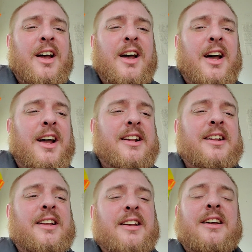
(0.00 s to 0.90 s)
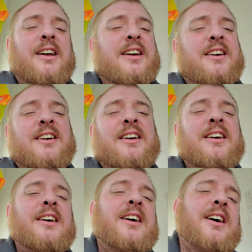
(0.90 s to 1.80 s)
And
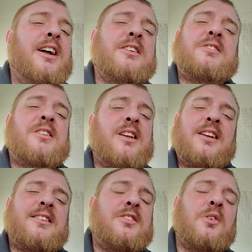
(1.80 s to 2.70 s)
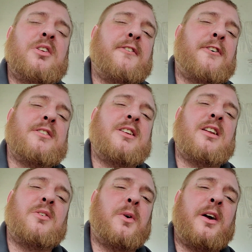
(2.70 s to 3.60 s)
it's it's no different the
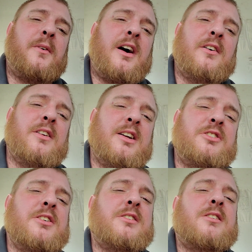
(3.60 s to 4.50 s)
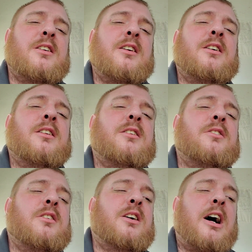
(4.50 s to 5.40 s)
other way around. It just
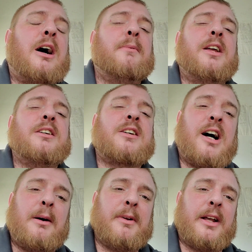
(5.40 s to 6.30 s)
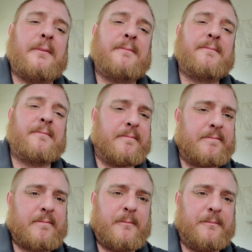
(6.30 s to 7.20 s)
comedy is comedy.
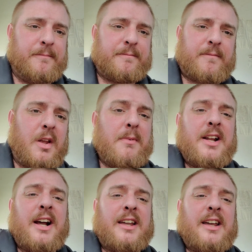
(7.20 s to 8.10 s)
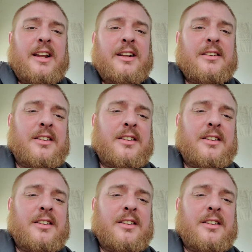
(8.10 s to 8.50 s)
You might not get it.